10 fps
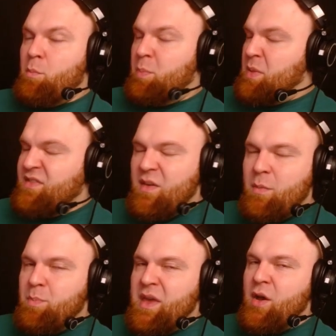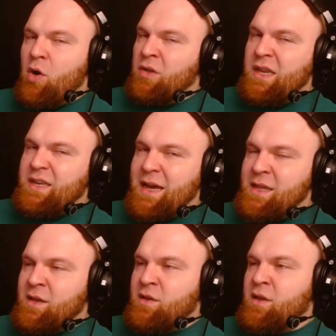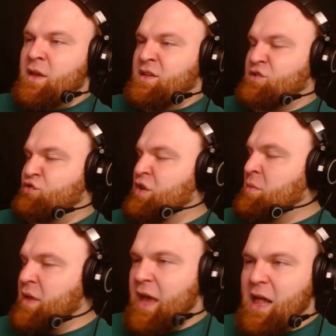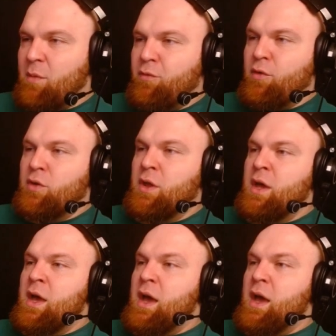PvP only talent, extremely helpful.